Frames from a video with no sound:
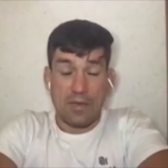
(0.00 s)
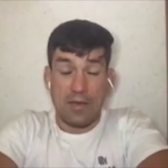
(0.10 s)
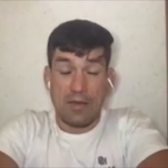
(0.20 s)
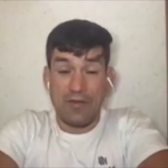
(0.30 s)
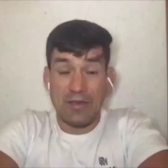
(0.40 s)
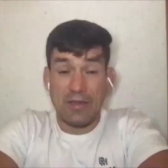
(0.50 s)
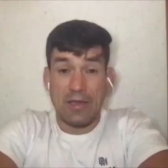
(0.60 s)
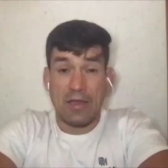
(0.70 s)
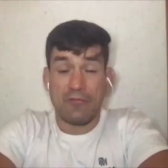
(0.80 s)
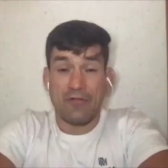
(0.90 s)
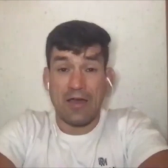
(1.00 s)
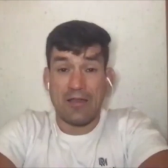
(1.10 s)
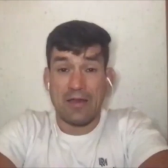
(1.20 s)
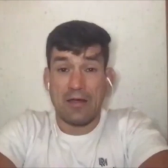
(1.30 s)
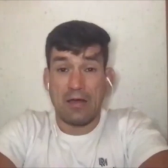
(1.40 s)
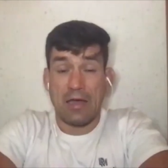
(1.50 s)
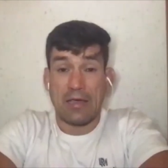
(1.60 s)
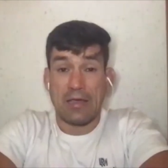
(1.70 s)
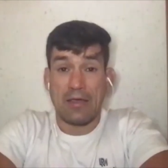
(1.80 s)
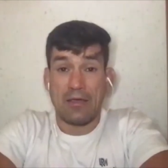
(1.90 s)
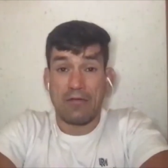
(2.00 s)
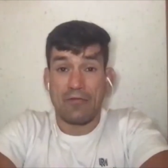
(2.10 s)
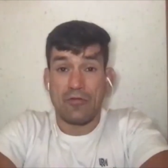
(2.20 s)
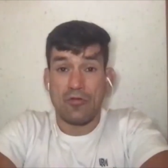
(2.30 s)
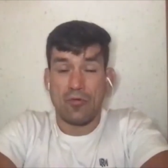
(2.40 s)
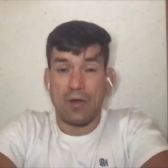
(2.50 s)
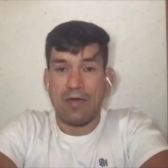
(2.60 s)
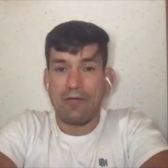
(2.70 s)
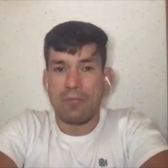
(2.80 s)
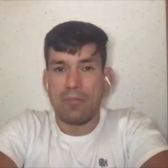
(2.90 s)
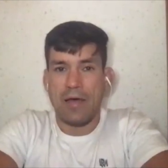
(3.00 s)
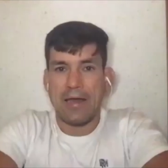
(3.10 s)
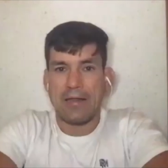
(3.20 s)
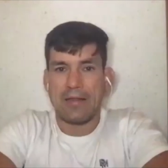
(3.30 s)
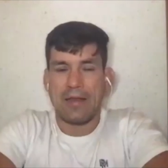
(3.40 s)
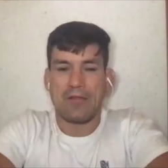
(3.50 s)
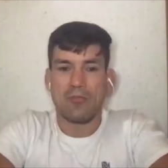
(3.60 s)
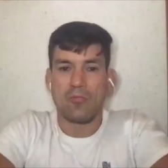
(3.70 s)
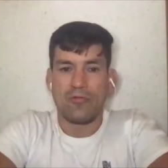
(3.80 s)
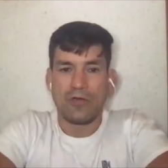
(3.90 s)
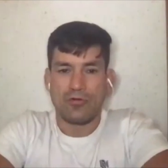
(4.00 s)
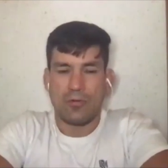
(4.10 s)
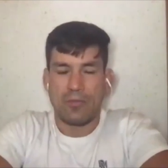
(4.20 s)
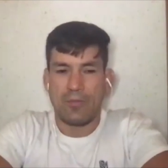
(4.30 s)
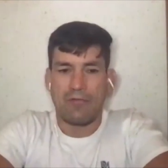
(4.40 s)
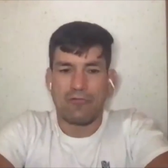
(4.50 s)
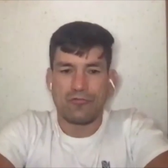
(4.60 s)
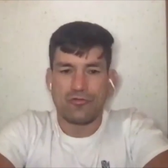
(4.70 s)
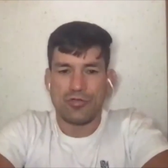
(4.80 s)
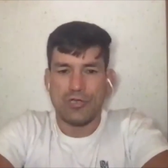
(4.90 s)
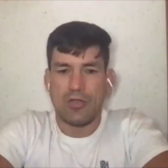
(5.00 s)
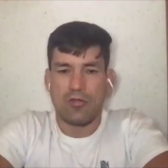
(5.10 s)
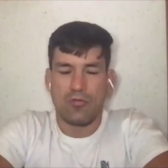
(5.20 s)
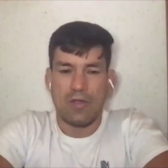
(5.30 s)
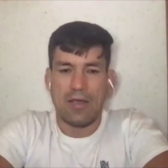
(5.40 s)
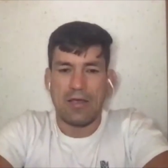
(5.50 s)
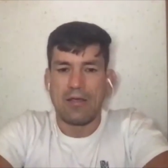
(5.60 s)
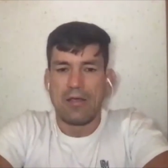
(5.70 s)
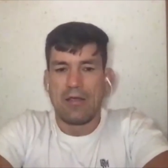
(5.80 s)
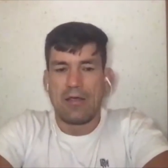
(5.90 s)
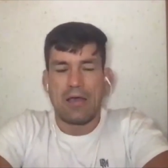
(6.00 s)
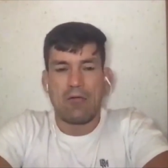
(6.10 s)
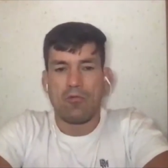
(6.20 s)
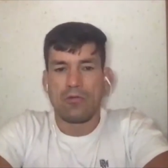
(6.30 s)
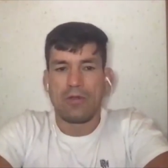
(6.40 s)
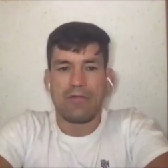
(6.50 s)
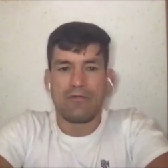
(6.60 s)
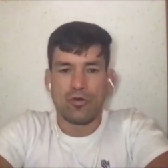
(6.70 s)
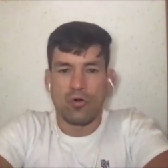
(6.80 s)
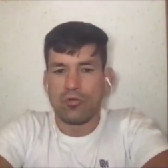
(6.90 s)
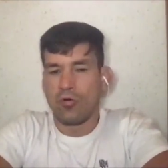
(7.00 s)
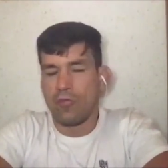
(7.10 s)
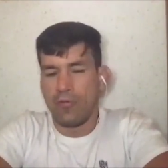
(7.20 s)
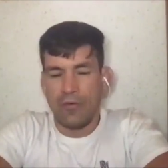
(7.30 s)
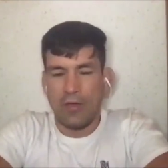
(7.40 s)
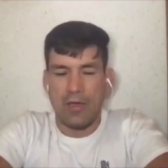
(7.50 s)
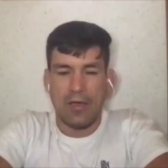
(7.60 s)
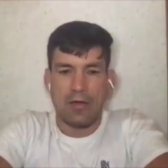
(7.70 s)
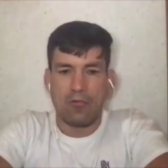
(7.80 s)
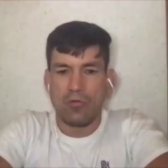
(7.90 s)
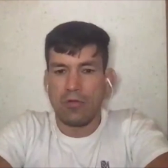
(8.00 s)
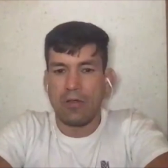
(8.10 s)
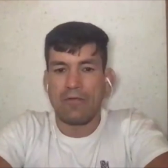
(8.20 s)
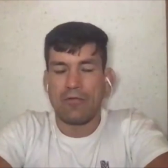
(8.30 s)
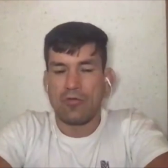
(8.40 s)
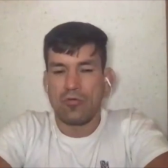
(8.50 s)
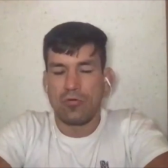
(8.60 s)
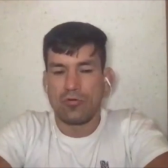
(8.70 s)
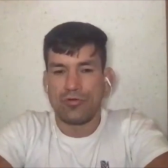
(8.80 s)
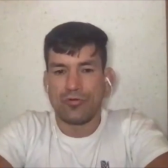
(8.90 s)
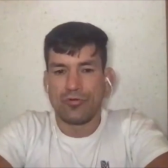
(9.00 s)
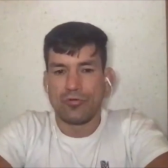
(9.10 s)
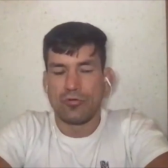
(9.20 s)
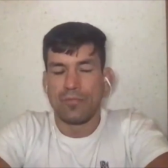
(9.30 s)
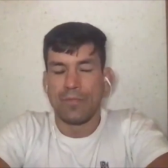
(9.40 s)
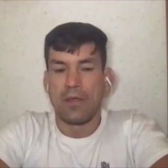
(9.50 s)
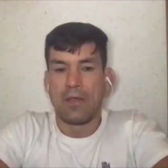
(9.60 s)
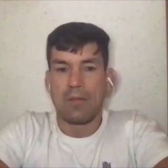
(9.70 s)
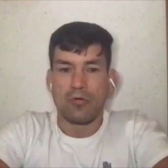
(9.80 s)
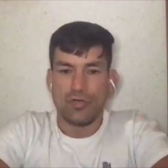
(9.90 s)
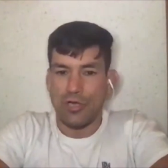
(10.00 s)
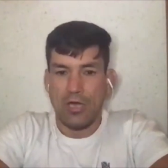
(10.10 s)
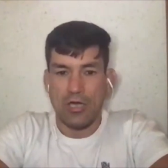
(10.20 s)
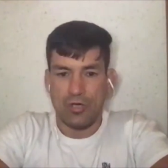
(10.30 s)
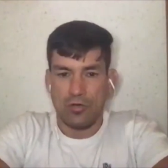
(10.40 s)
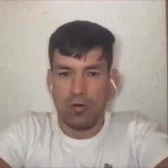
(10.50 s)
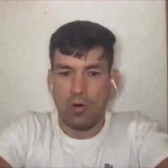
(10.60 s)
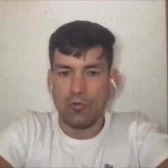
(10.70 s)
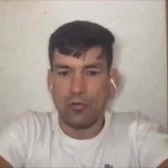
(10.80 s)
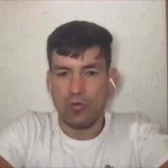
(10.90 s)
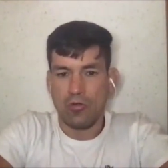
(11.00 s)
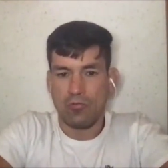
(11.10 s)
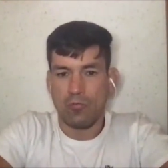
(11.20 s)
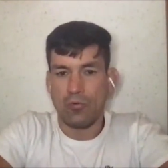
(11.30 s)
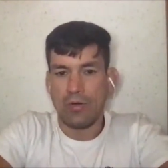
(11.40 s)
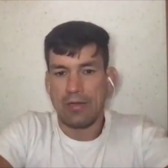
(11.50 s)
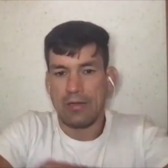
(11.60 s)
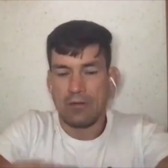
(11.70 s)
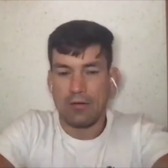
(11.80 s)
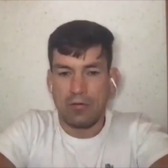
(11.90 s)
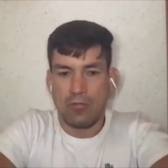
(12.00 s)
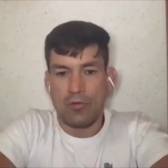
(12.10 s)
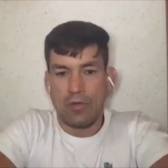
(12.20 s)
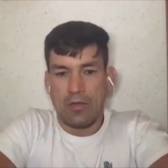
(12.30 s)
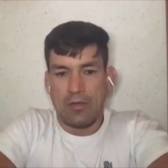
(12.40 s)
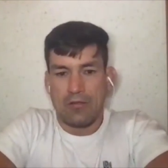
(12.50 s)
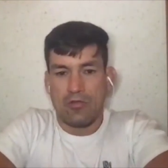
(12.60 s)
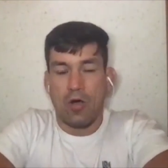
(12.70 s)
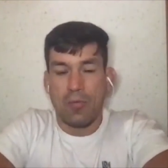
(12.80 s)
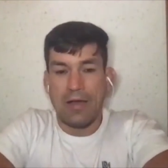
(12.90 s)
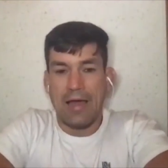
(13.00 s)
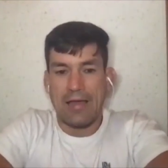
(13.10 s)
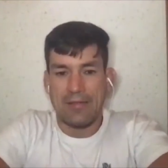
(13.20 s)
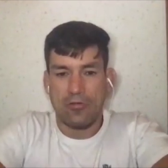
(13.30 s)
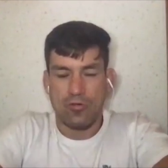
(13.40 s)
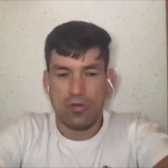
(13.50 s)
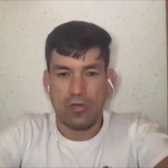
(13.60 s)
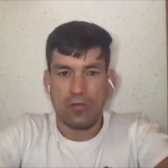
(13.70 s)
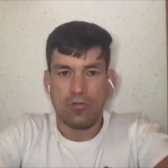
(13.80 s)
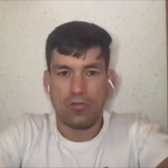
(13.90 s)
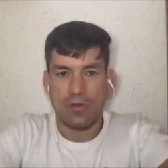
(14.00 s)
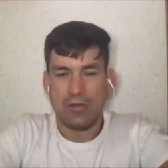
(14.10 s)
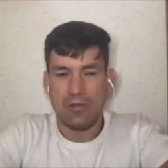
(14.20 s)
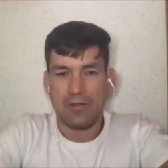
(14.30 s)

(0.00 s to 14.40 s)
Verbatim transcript: think the advice that I, I give to everybody that is moving to MMA from Jiu-Jitsu that I I would give to Rodolfo Vieira, I would give to to Buchecha, you know, all those really, you know, top guys in jiu-jitsu is